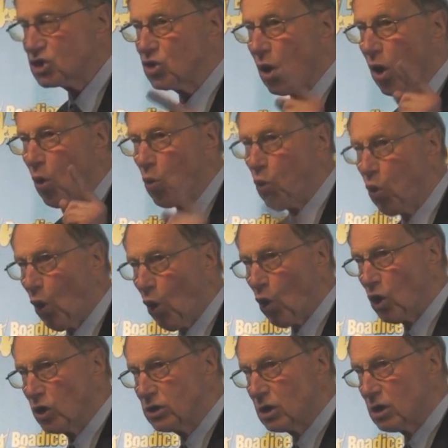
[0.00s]
to
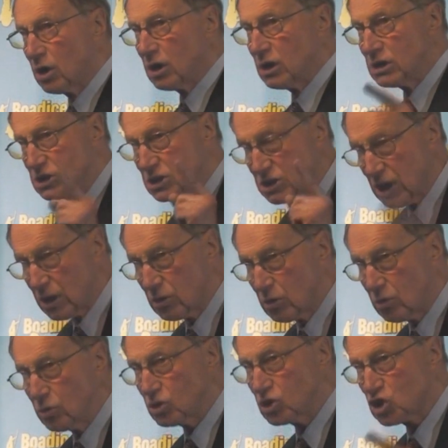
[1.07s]
award
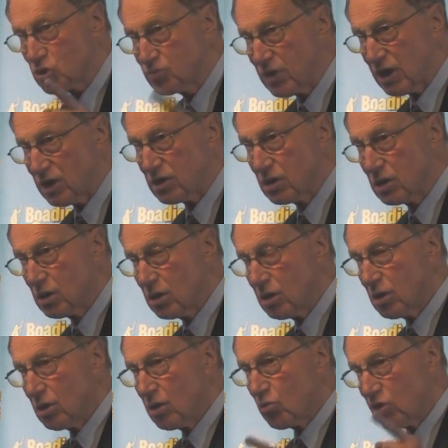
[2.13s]
Cyril Smith
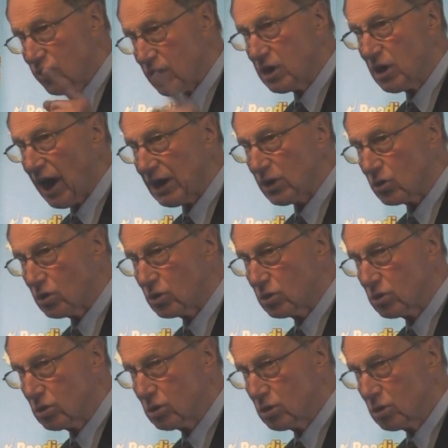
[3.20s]
with a knighthood.